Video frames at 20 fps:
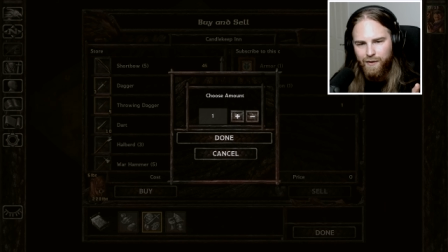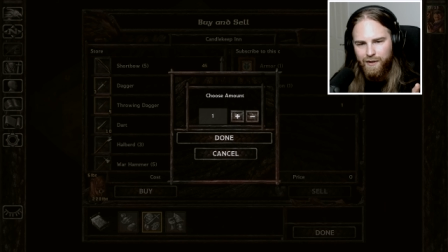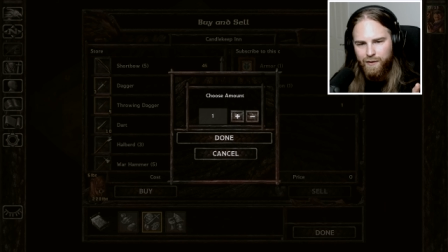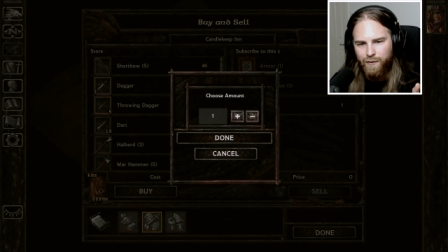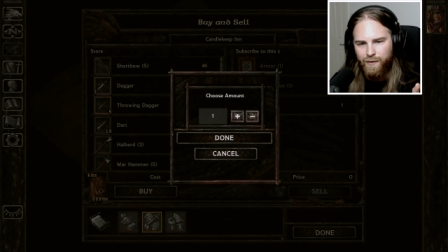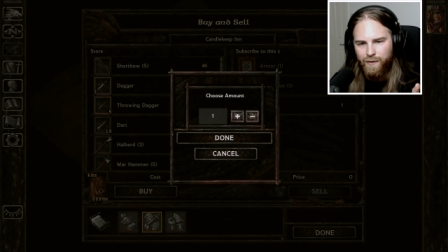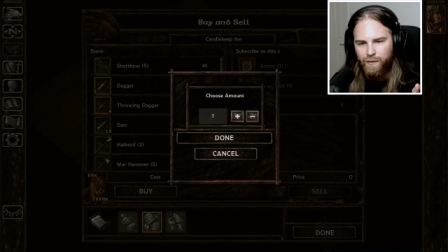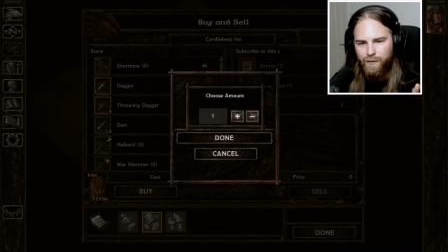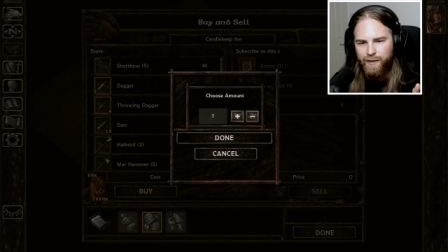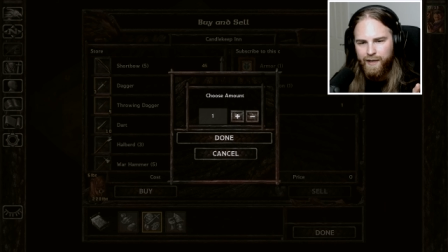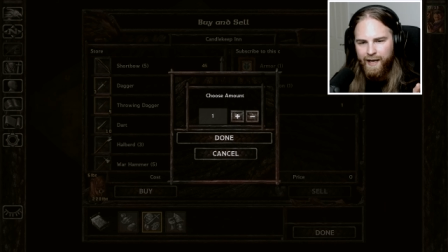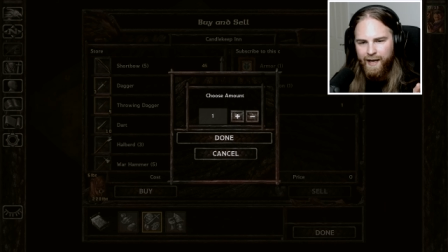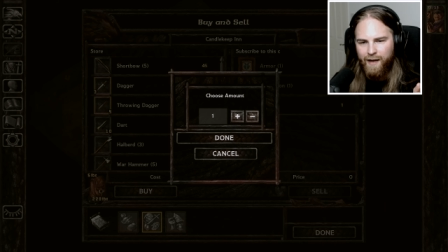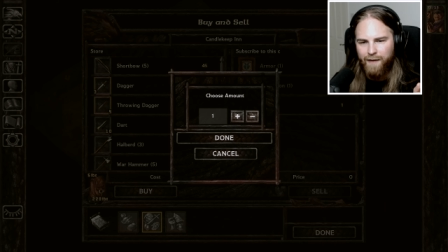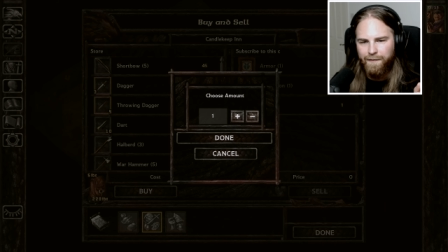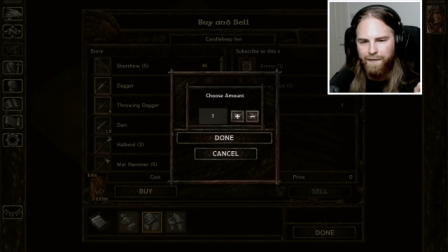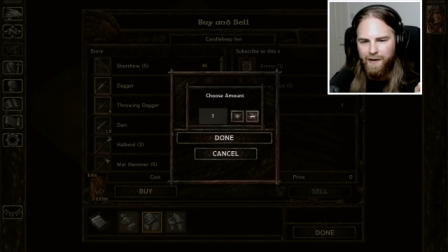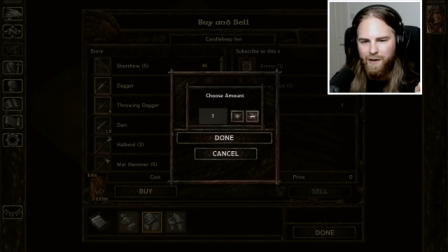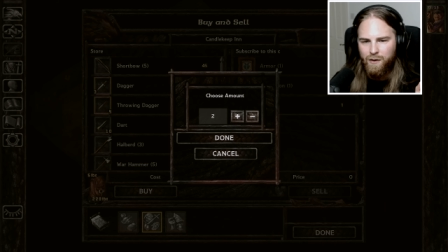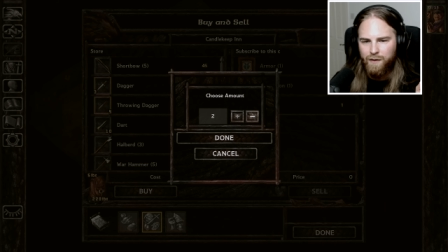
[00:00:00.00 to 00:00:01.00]
which we will get
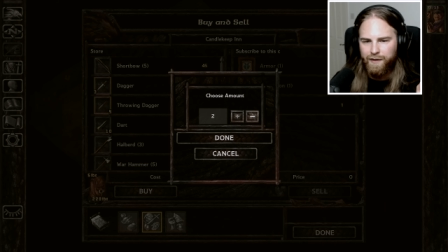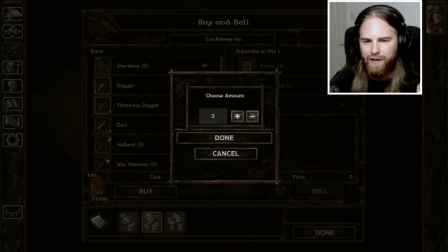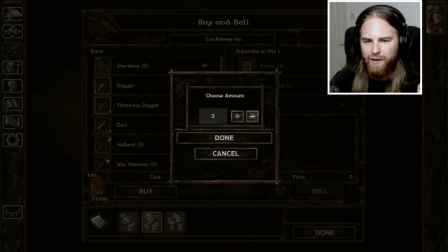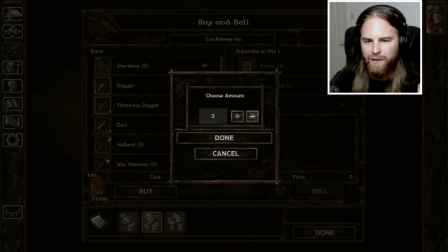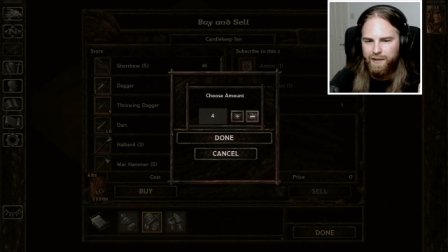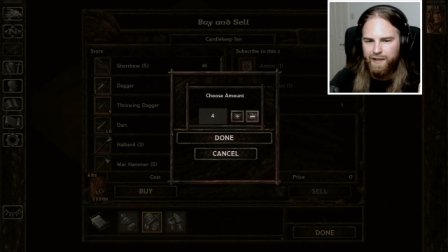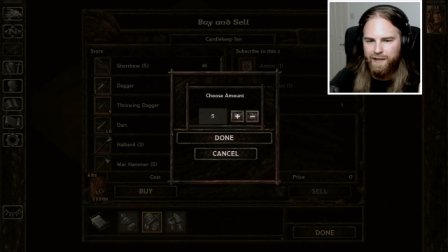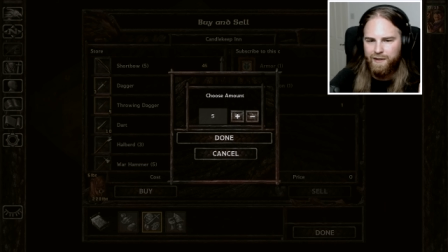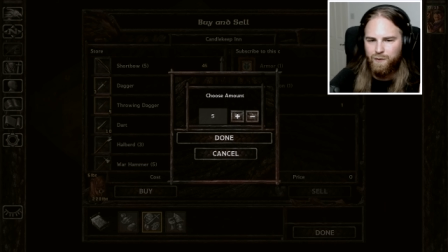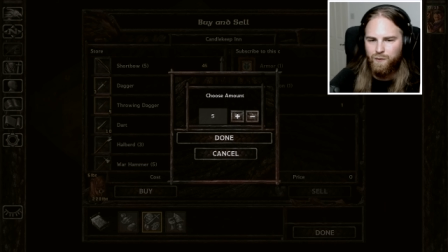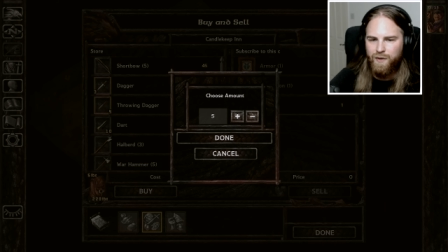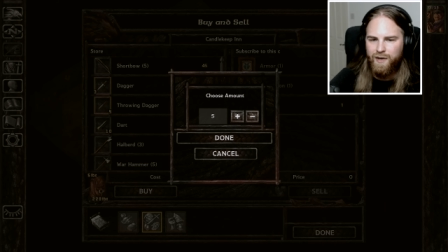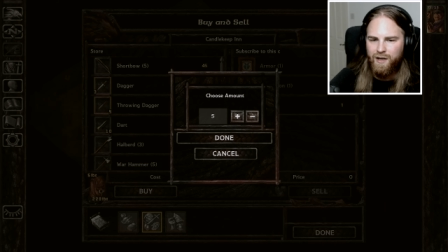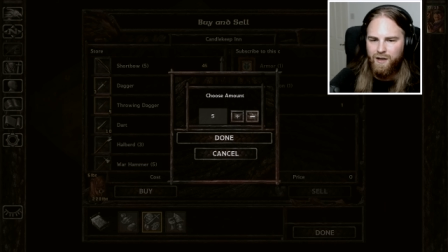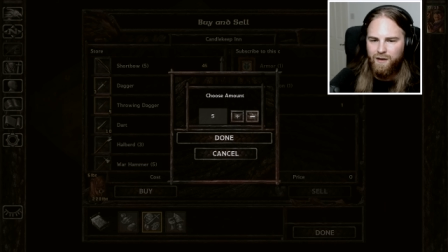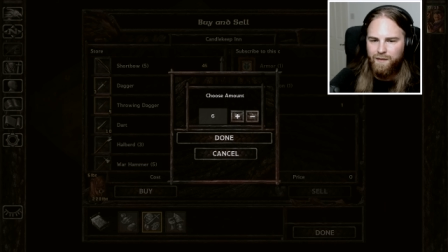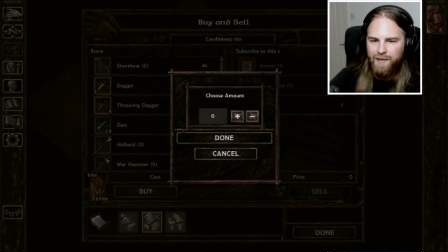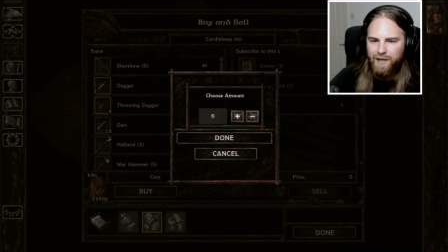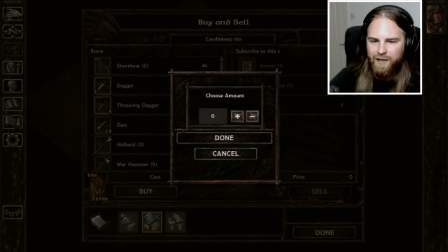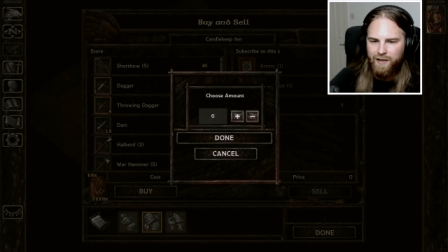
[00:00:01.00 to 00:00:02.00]
a few of those as
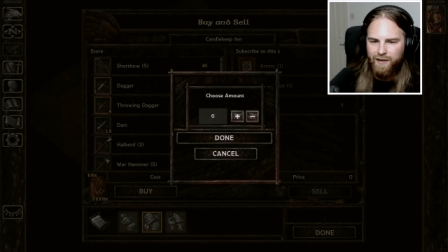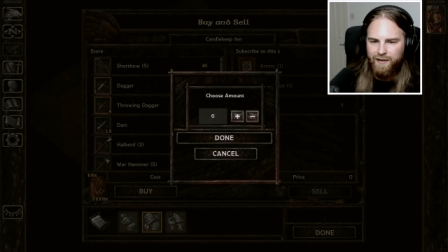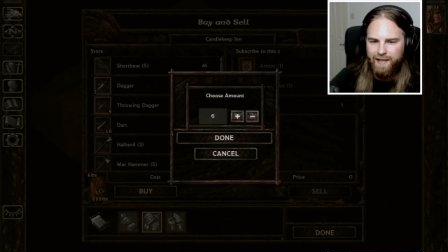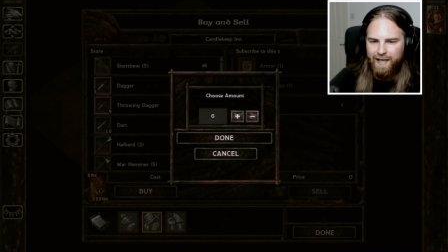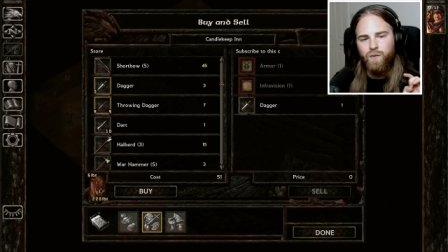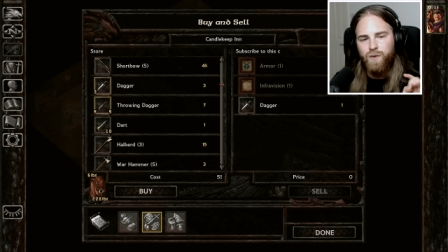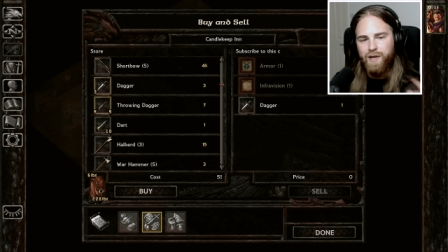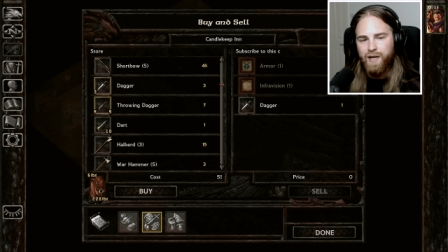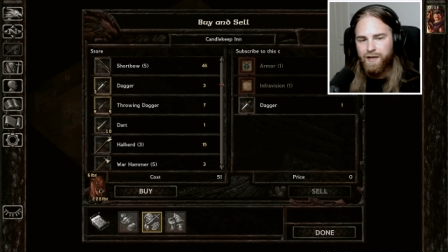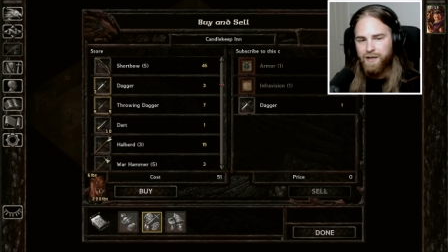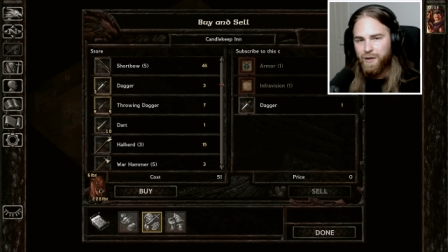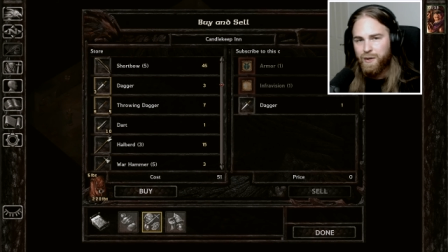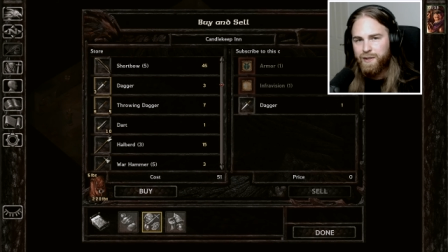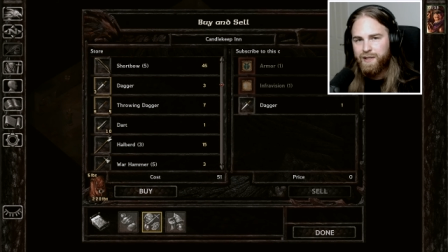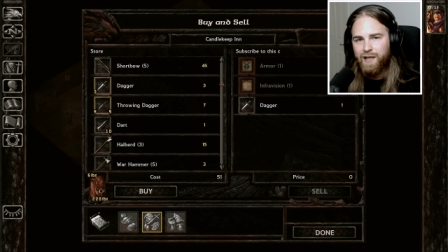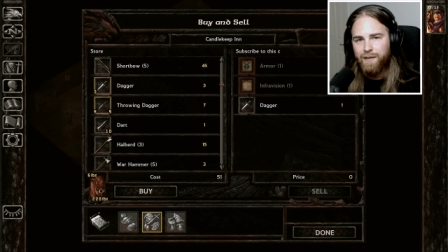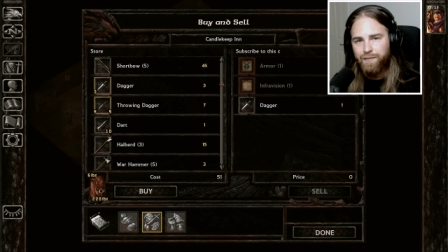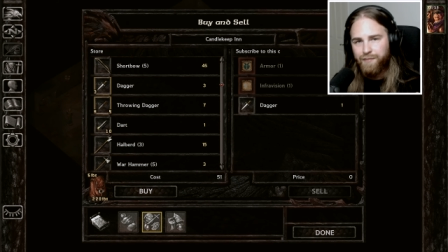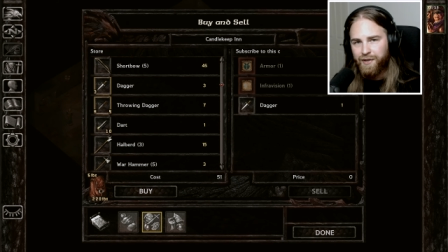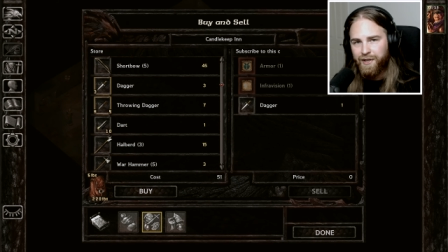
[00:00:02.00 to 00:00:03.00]
well because we can use
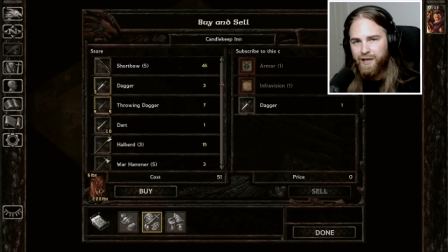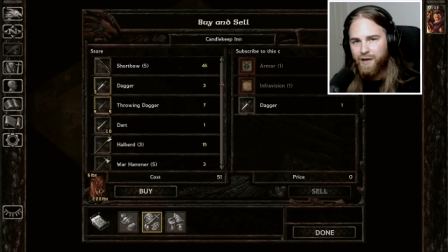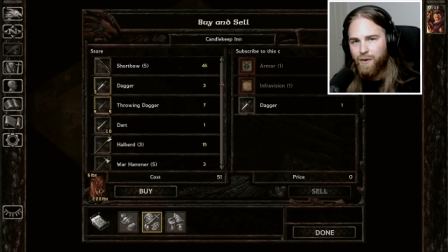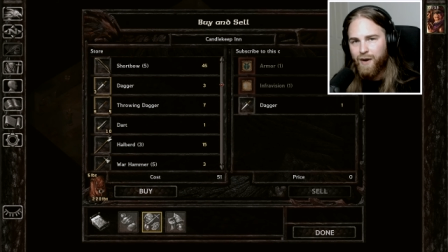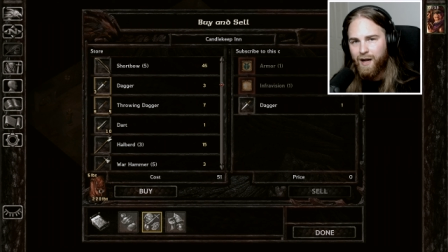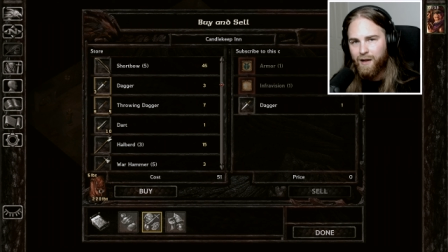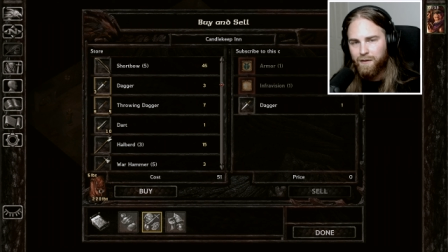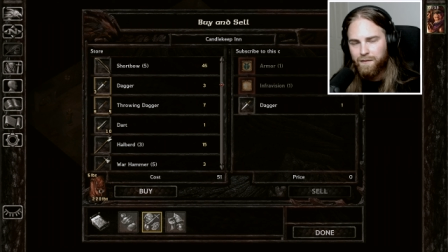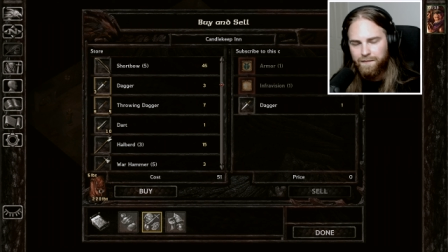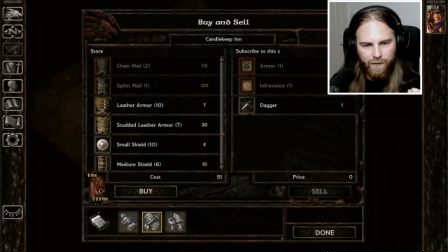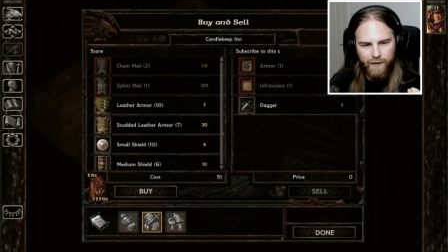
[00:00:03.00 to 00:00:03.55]
them pretty well.